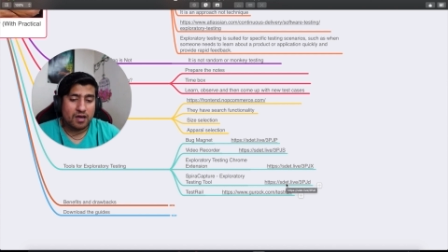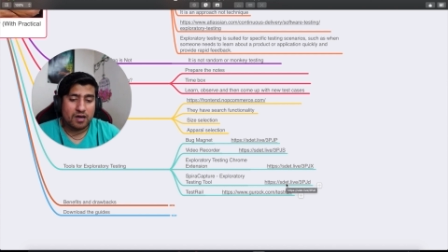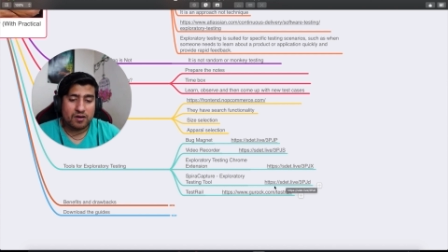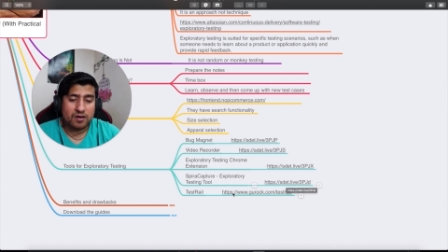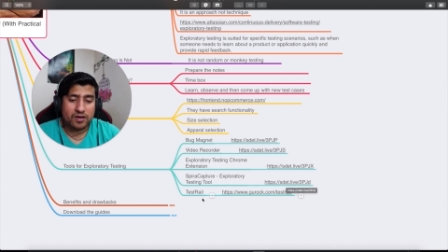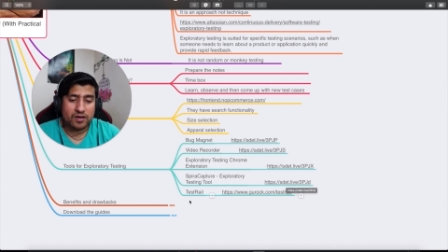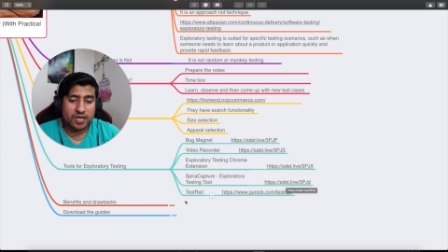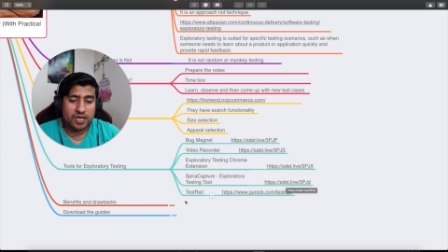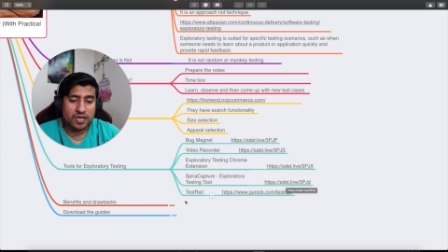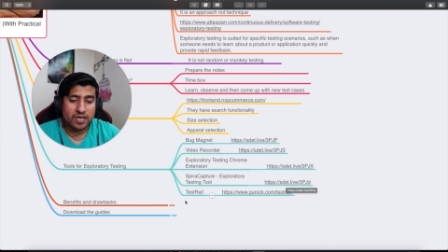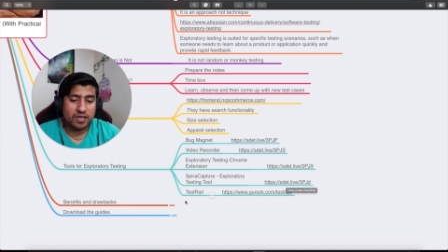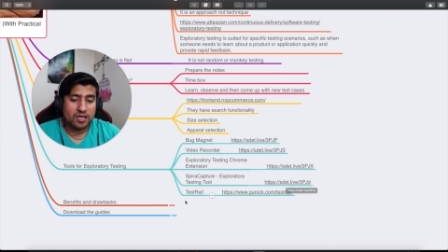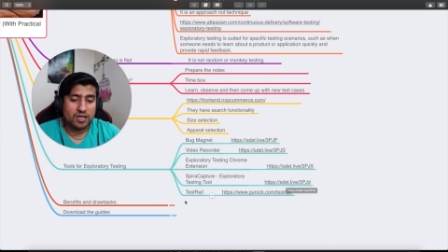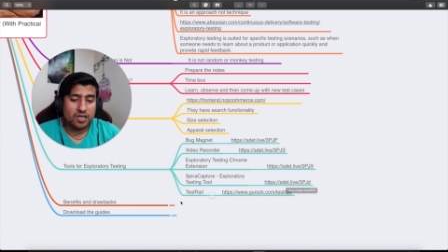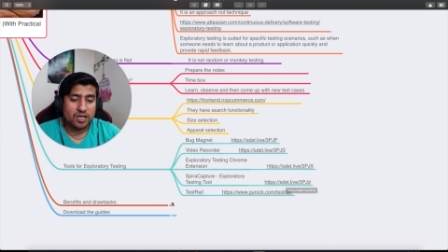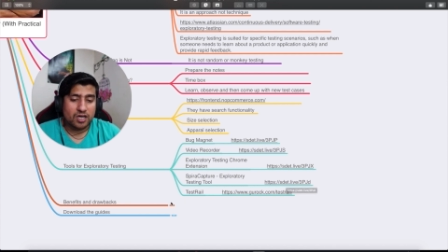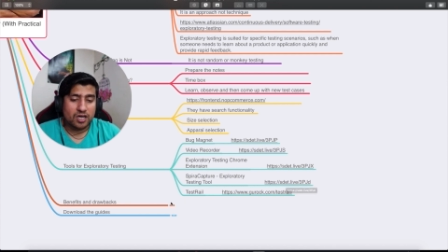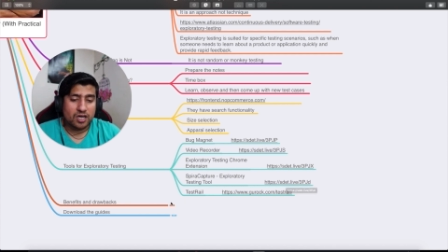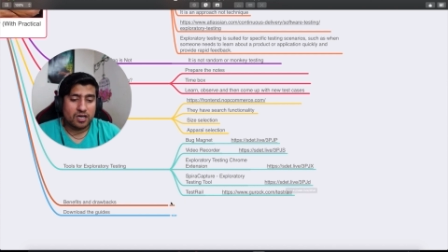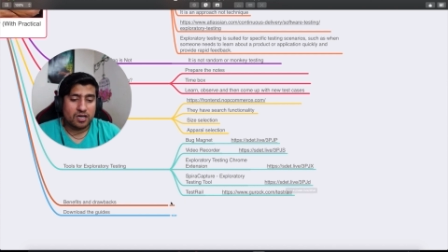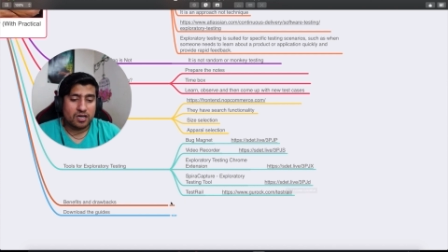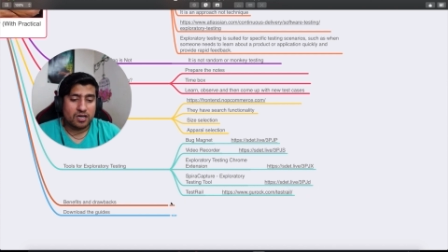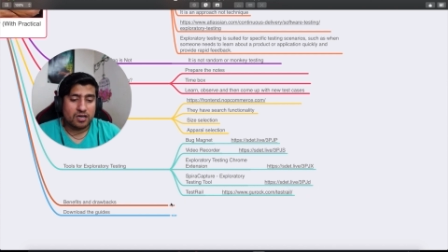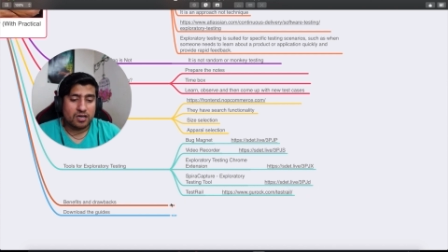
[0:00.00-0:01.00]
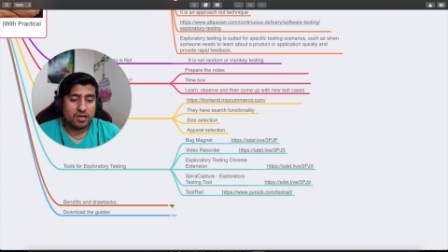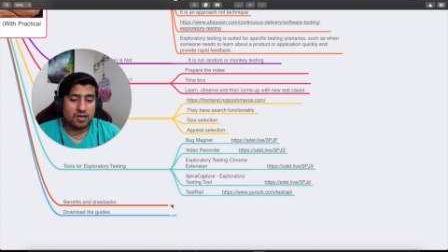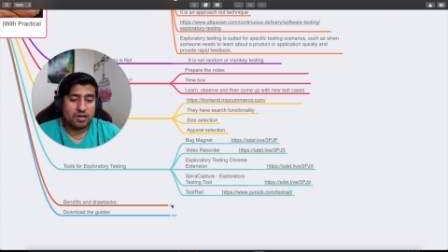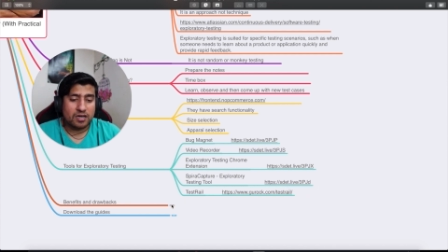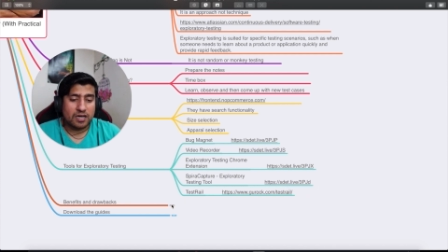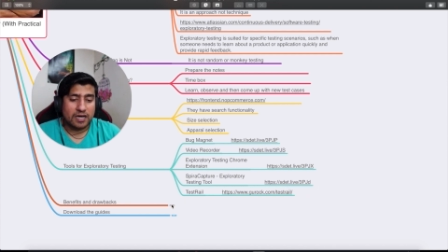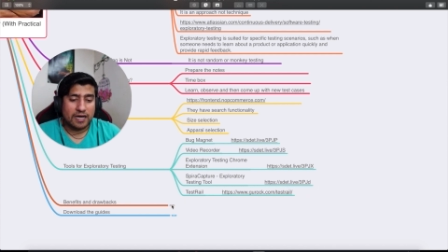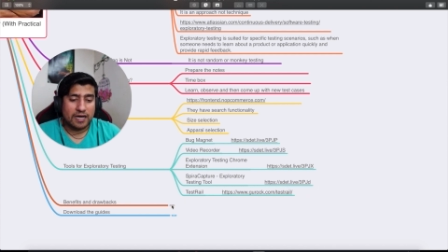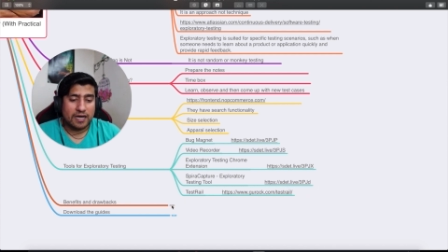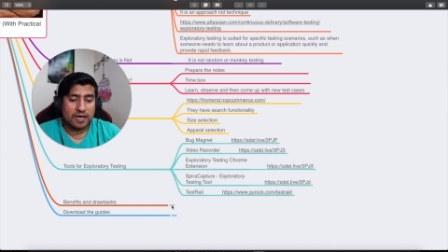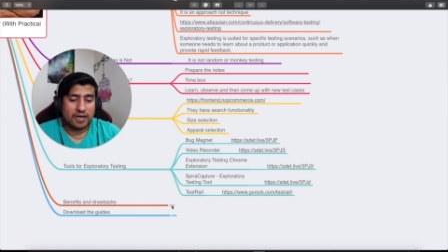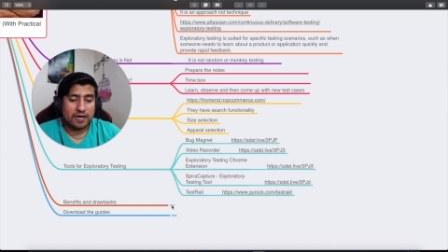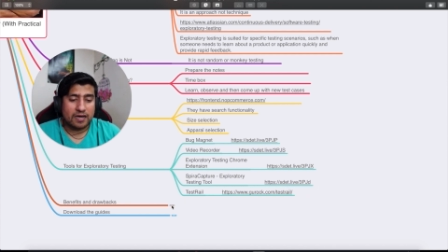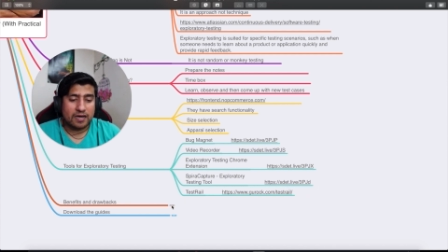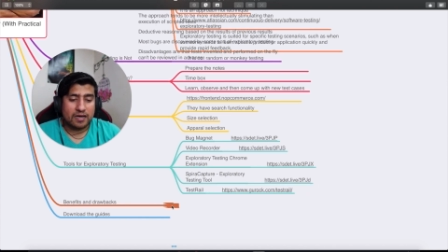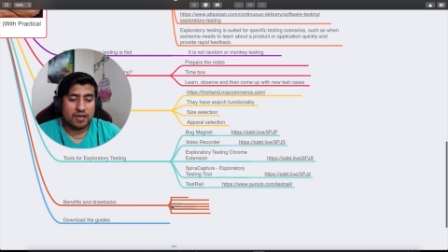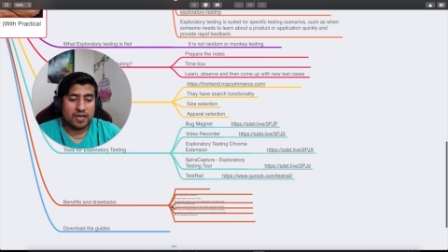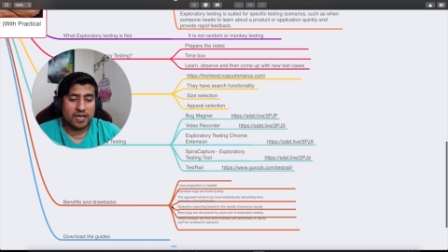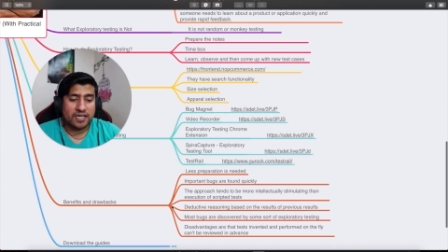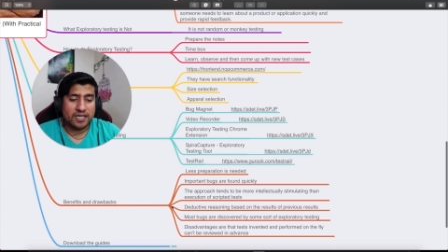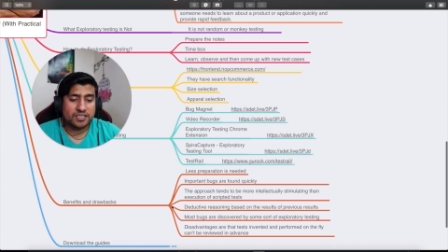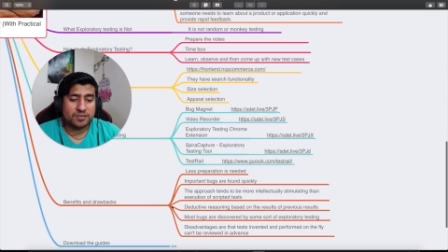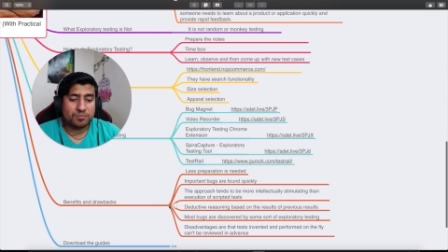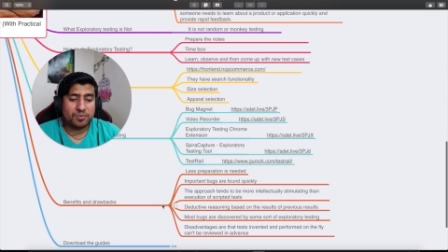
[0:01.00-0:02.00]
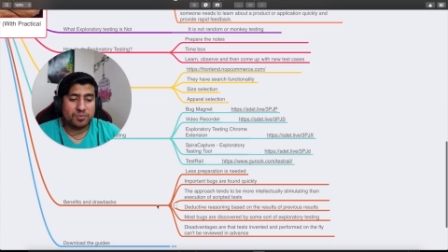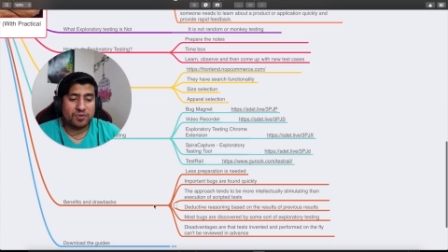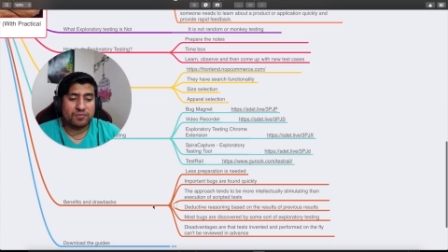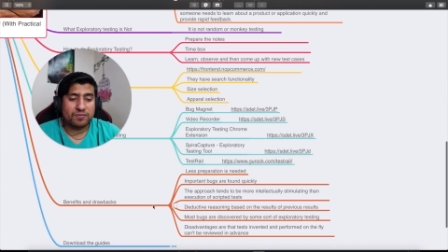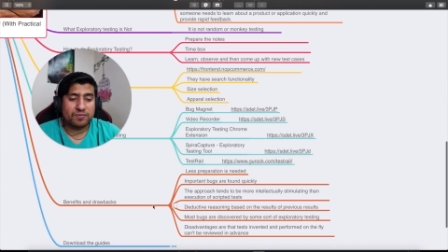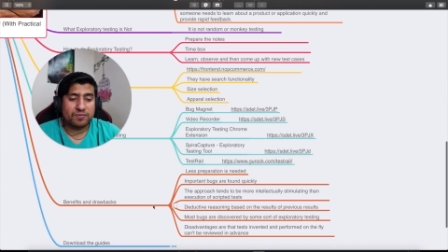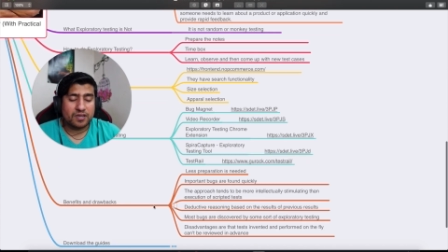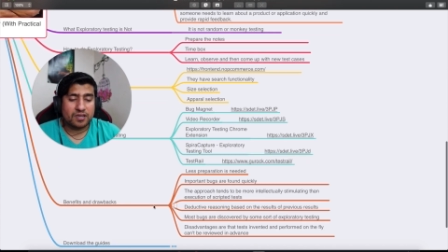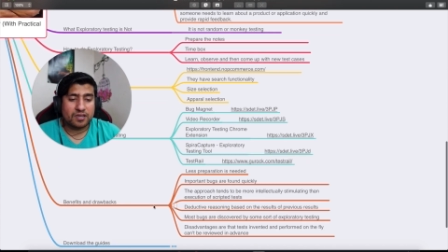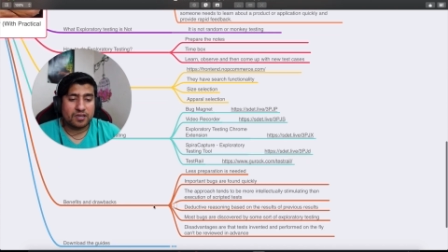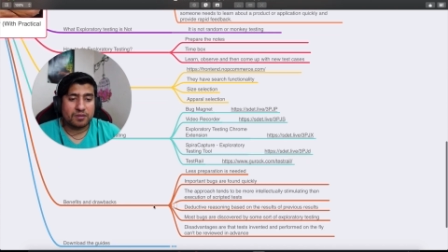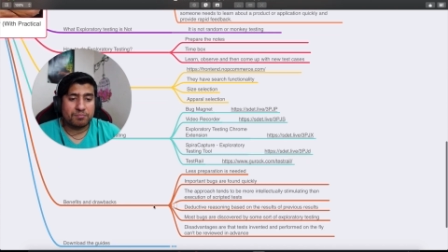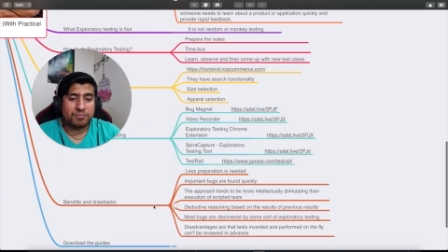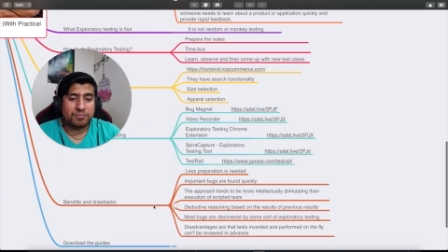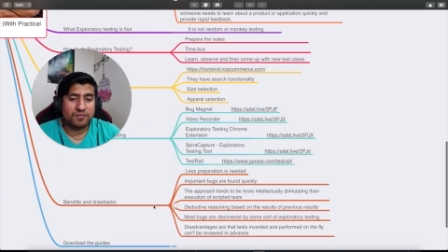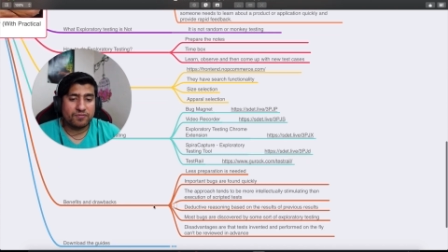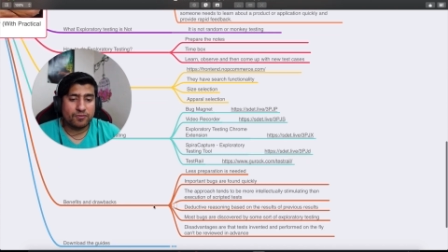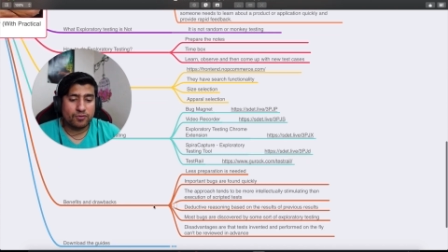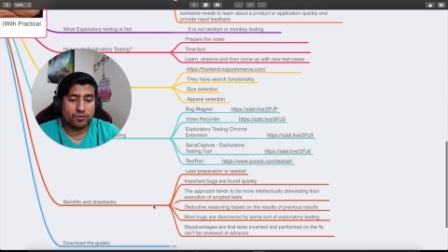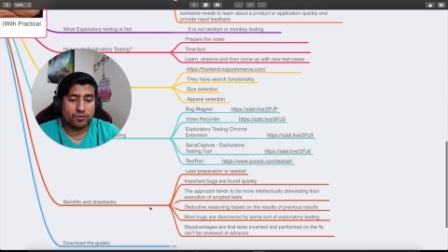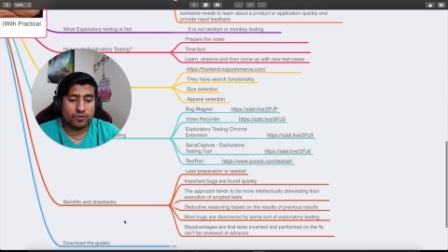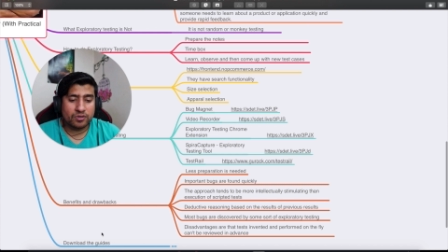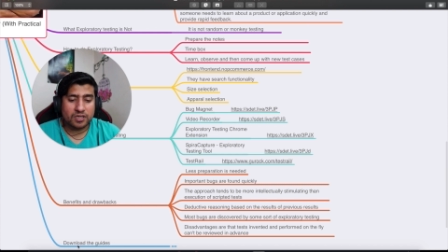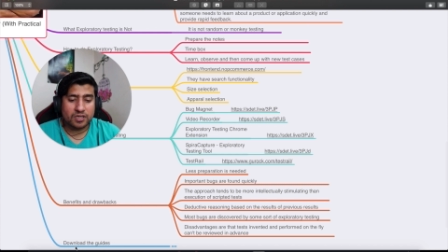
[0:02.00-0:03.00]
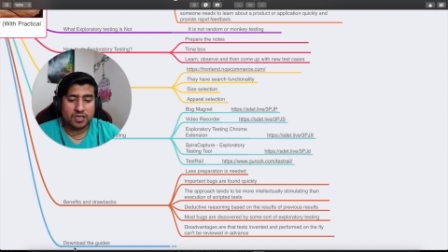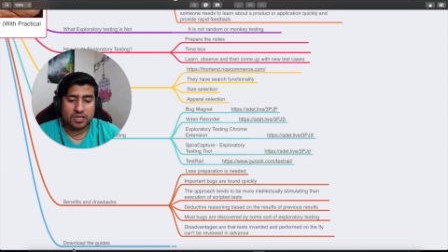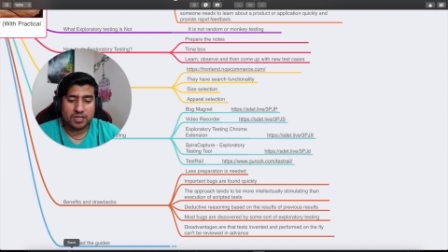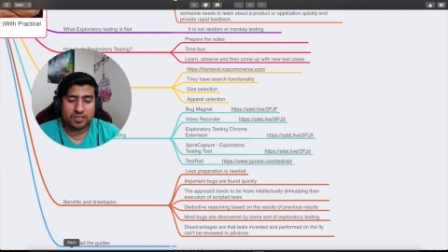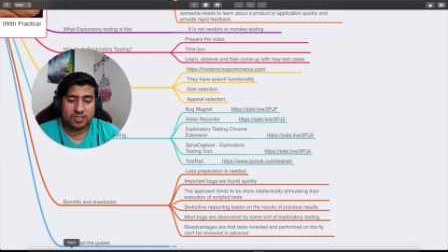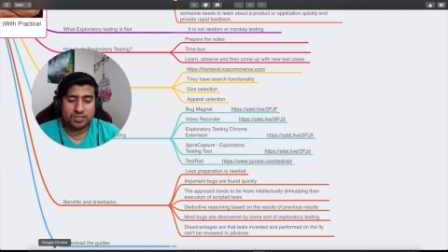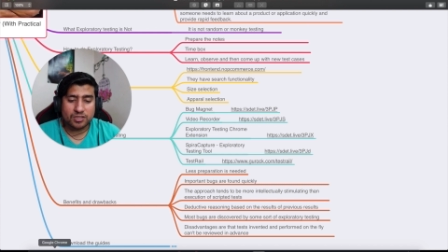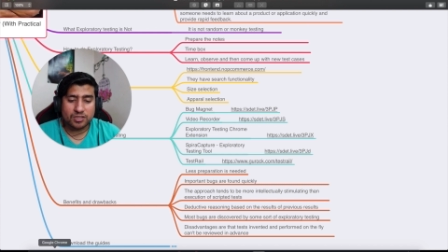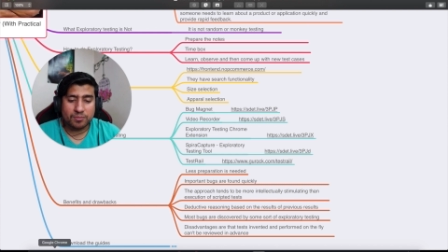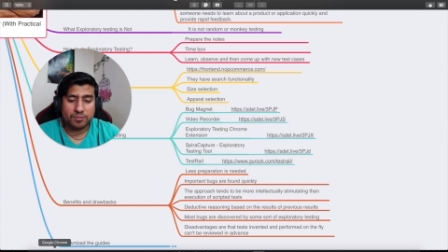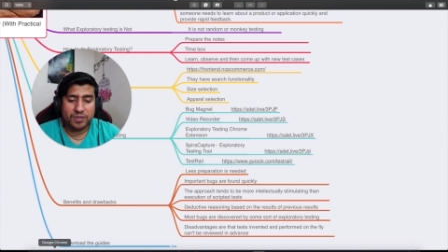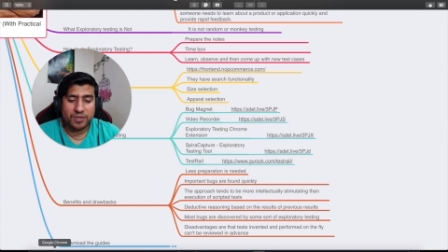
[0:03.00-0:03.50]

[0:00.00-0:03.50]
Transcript: Okay, uh, let's bef uh, before uh, jump